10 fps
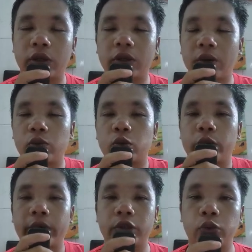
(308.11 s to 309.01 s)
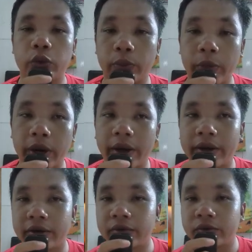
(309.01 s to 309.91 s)
His eyes filled with
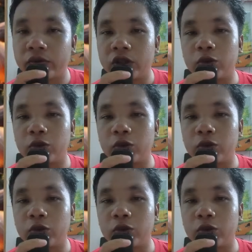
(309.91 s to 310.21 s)
gratitude.